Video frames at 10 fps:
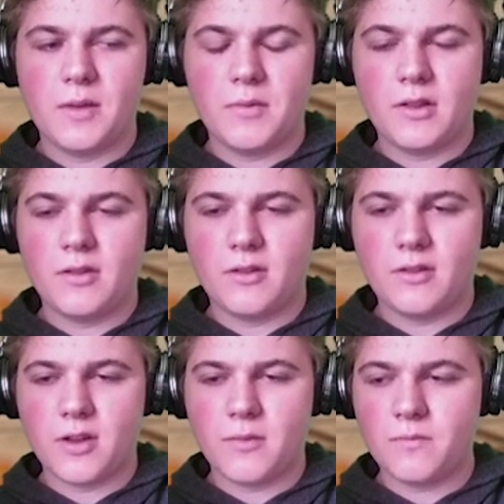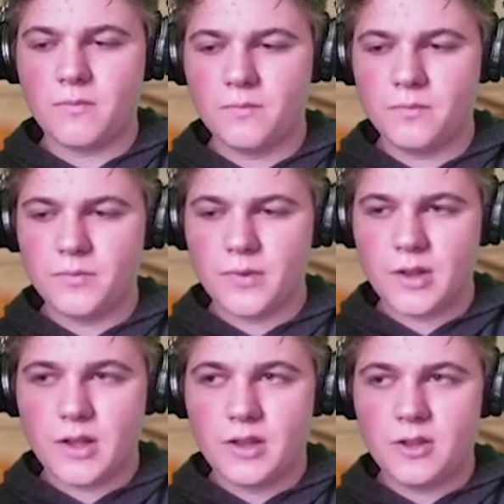and it means some
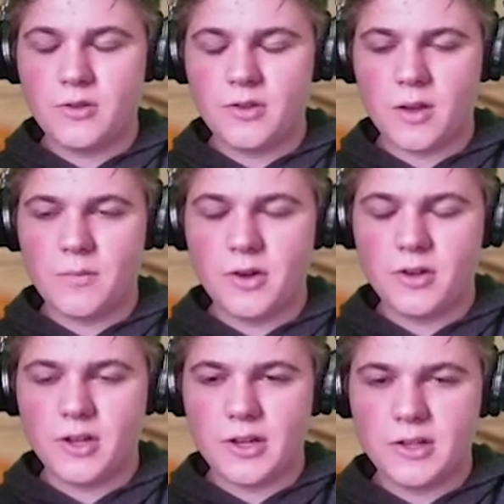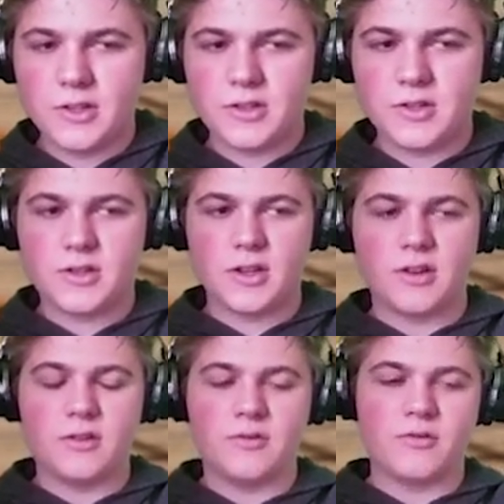using abilities
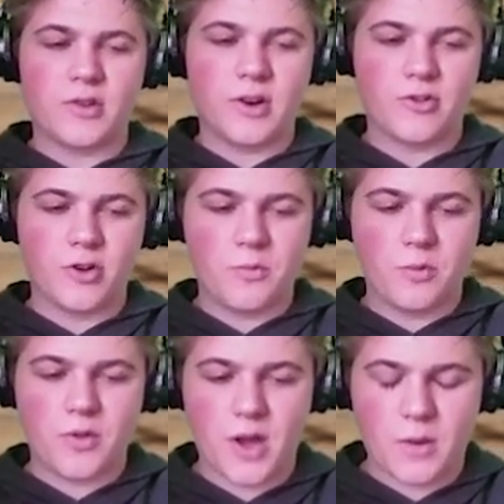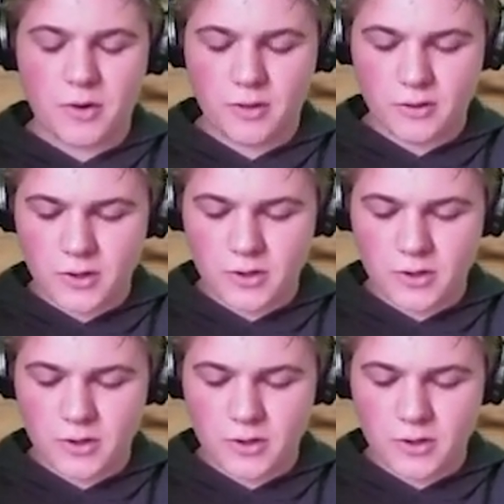to regroup without bringing the